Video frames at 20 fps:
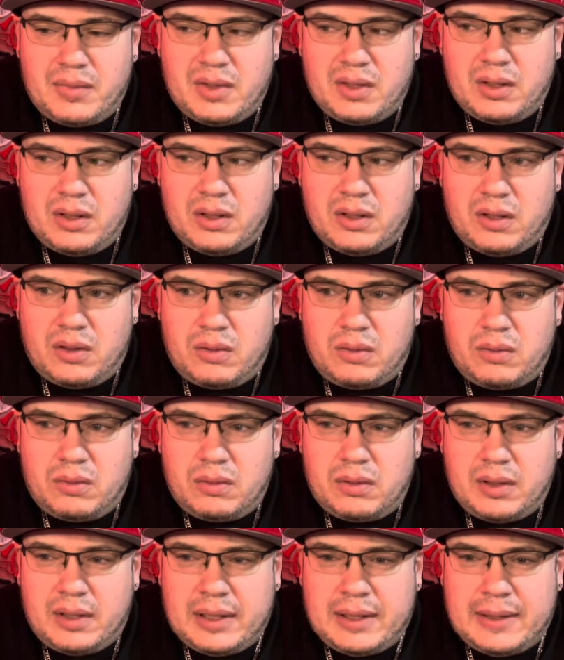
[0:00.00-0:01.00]
you know,
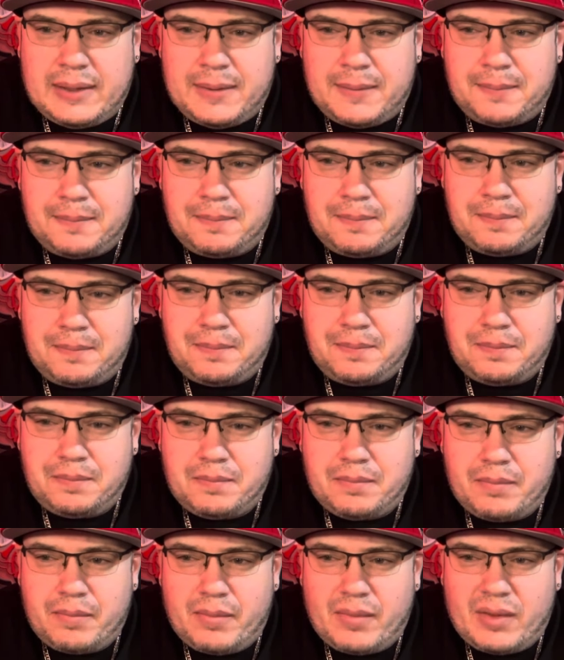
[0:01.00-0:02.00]
um,
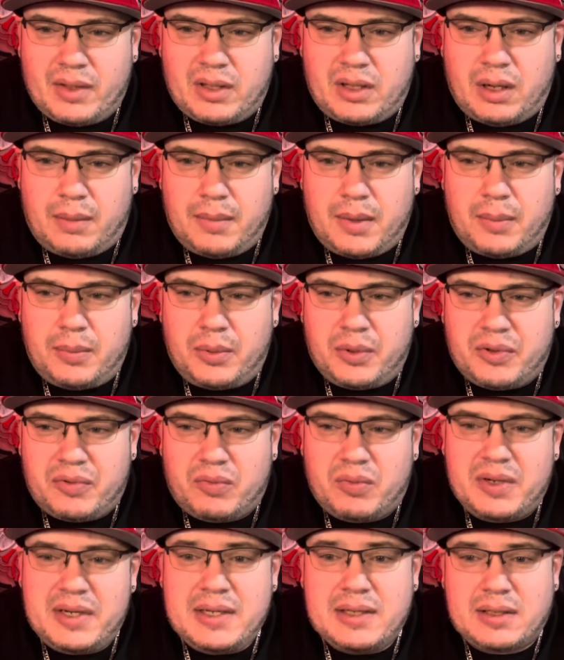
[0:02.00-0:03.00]
come up with
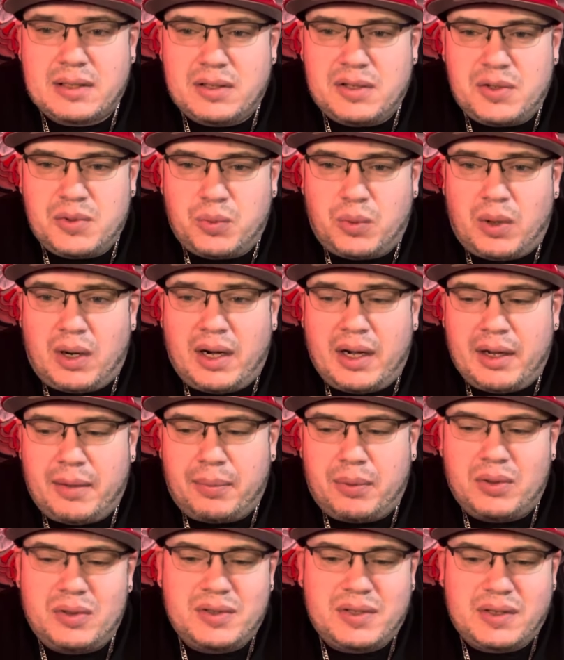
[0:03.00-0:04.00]
reasons why a
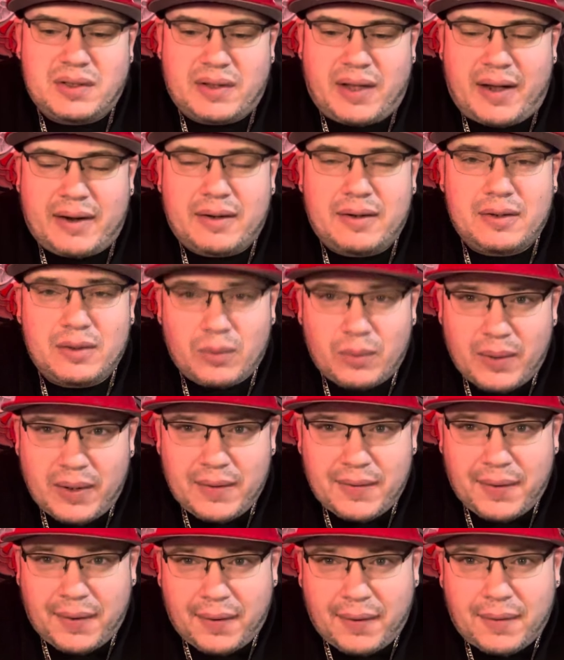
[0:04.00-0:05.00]
person's acting the way
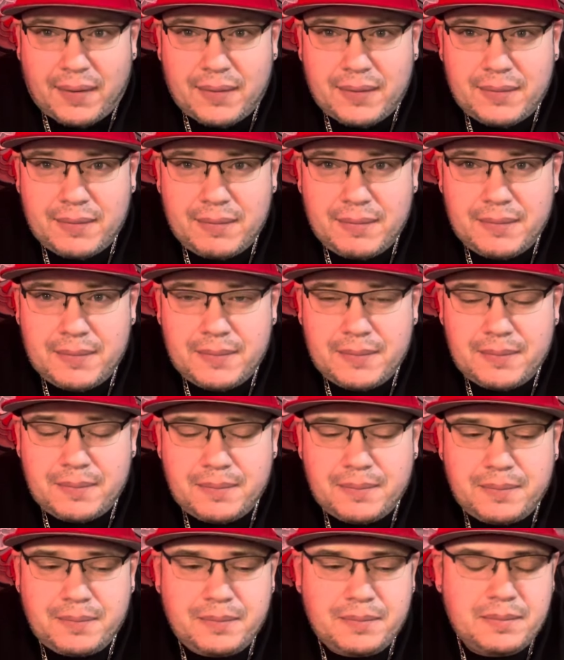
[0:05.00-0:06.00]
they are.
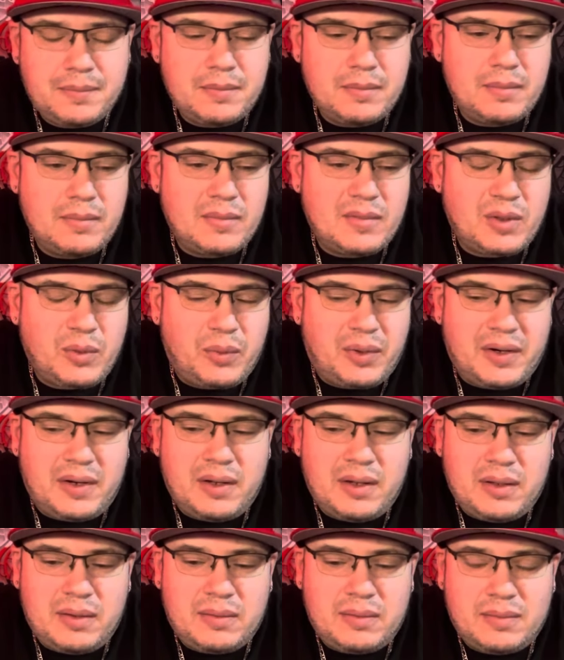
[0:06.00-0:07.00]

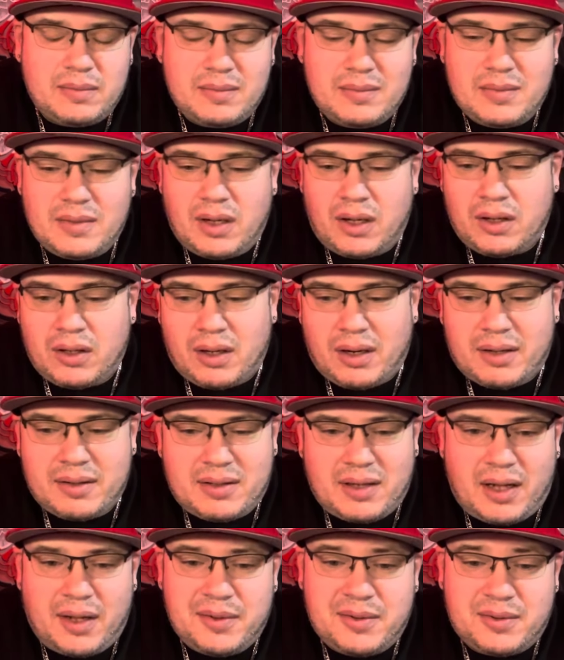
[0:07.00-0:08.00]
When a lot of
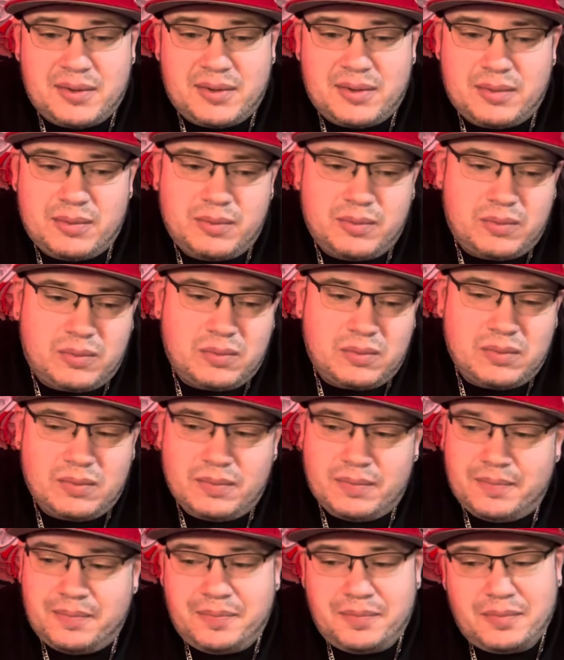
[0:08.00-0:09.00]
times
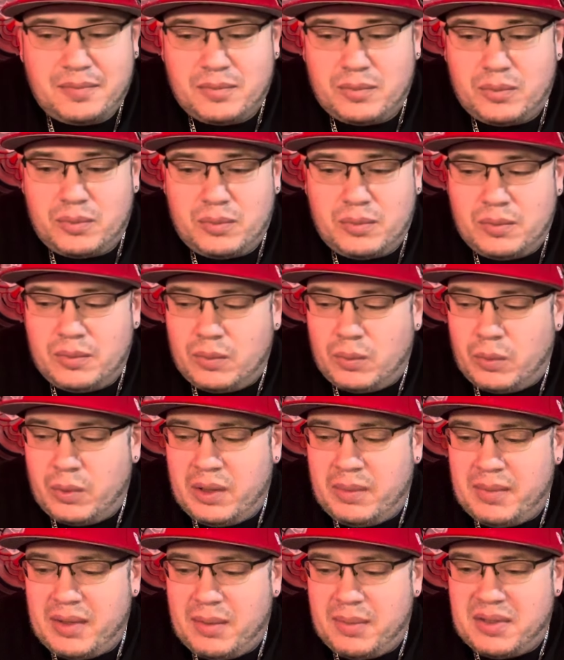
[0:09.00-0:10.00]
we
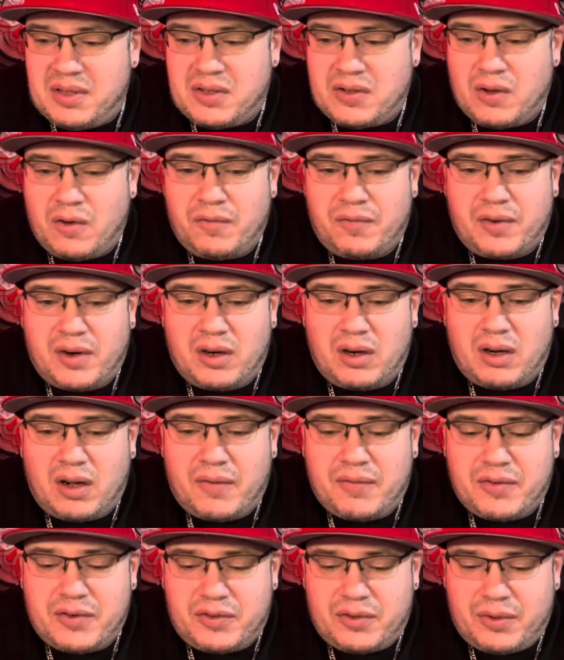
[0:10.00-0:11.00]
may be so far
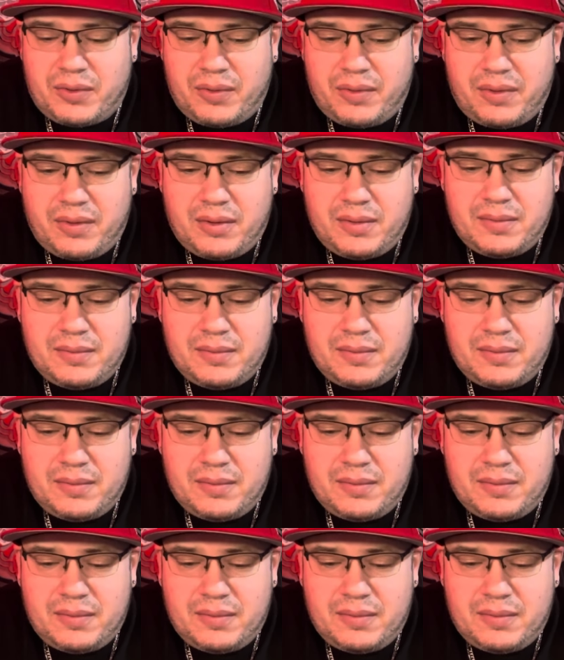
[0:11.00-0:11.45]
off the truth.